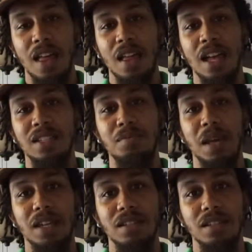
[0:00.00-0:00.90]

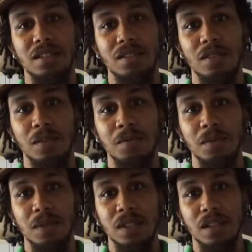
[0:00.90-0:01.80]
aspect
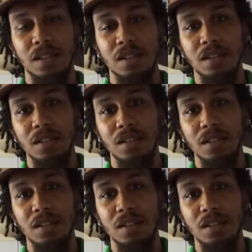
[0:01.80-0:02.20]
of the